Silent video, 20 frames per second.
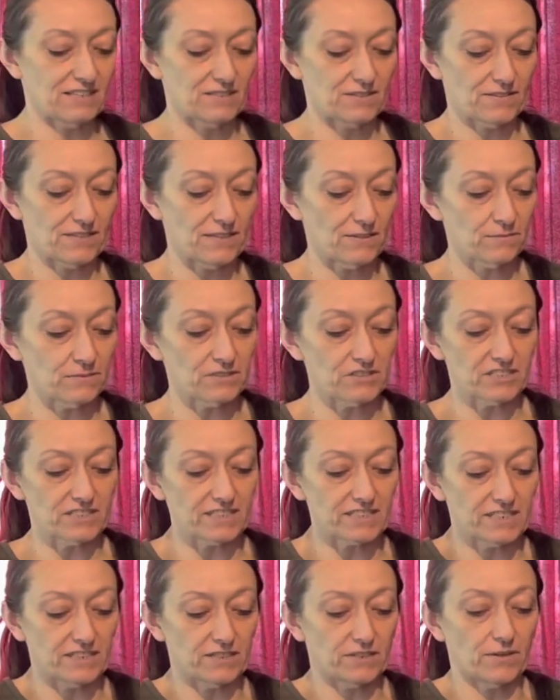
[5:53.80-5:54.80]
so then we're just
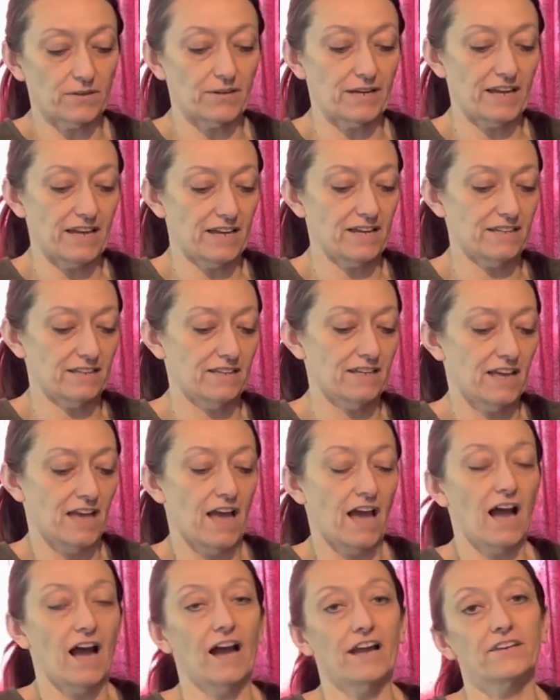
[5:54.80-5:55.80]
gonna go ahead.
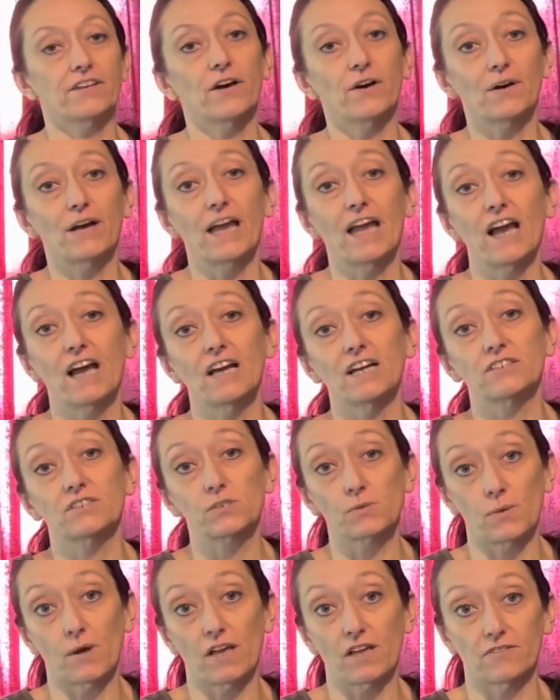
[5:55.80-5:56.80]
I know I had
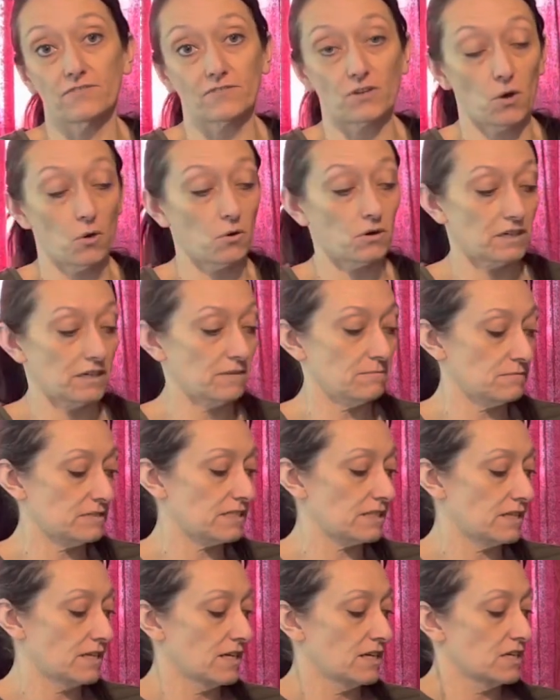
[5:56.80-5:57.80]
12 corums,
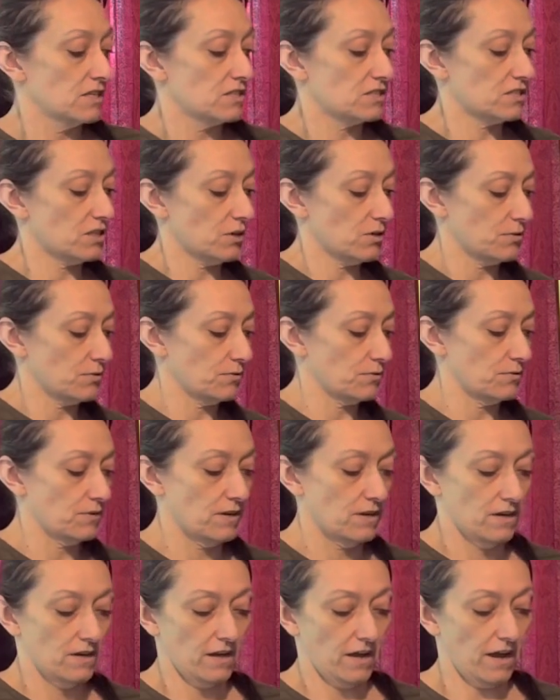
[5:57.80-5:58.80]
so
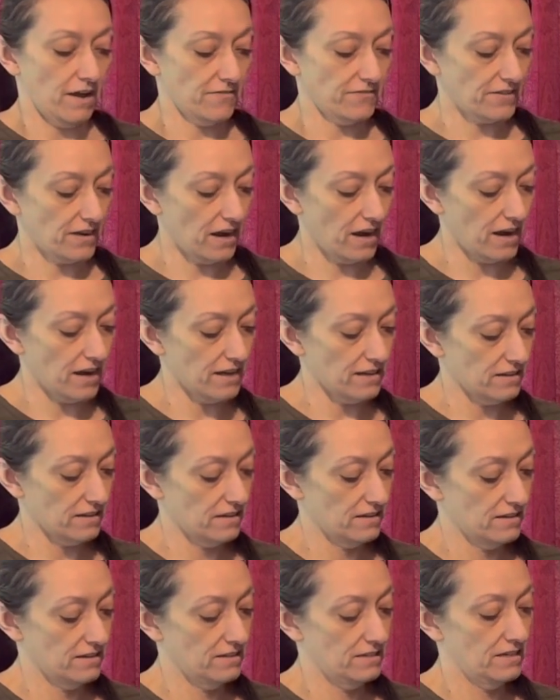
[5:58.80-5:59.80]
I've got
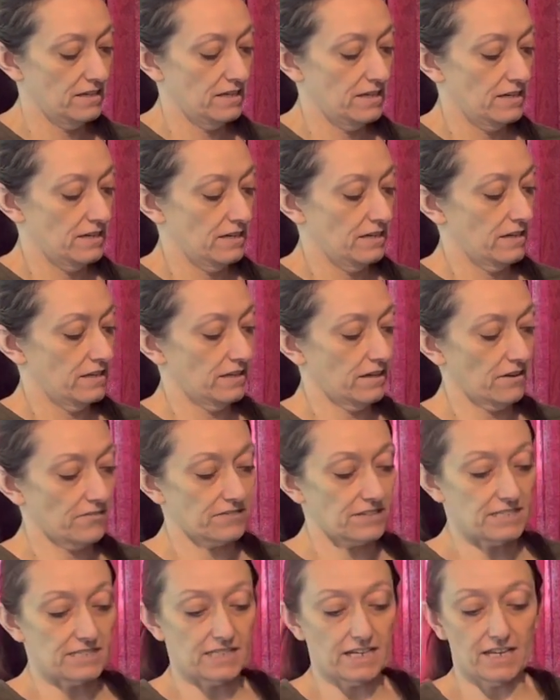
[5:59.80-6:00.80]
enough
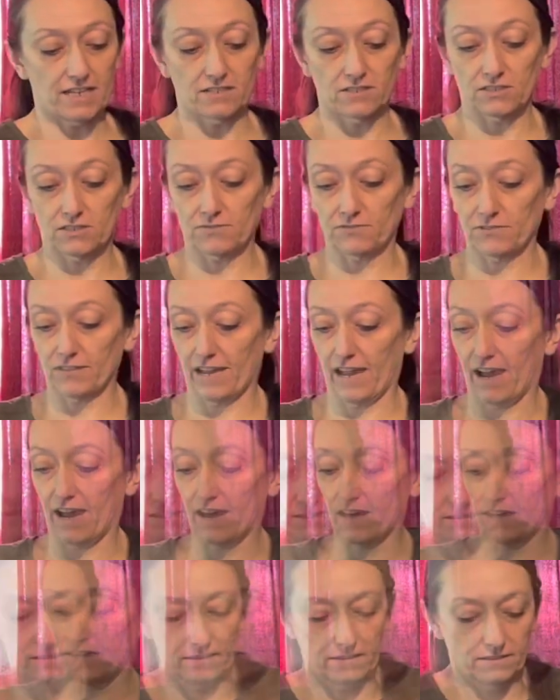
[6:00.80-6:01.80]
containers for
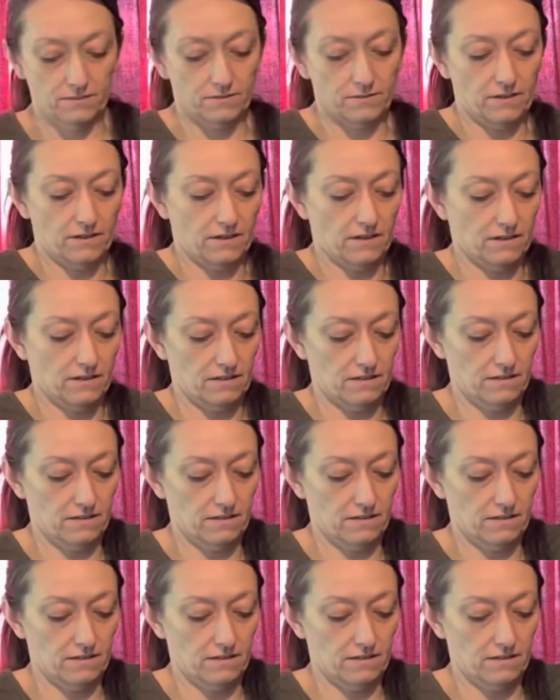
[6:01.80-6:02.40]
that. Okay.